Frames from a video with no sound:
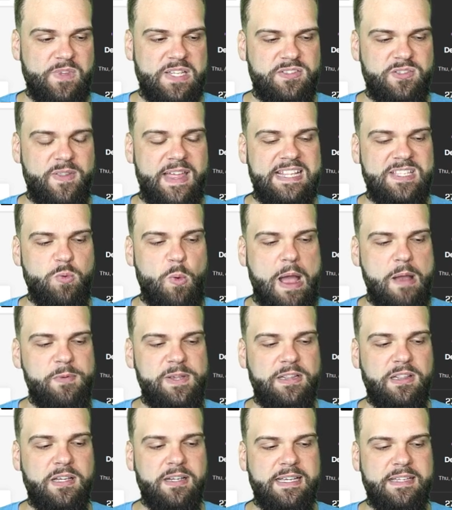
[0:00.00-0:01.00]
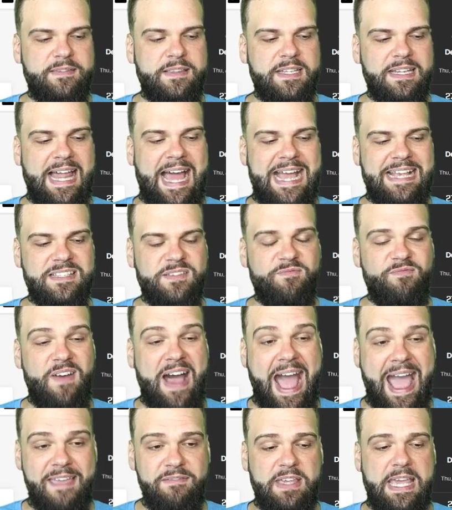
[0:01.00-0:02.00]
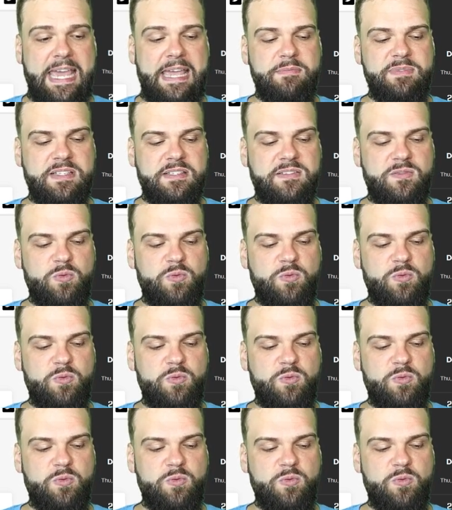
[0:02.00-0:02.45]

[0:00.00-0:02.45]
So that's why we look at the last five games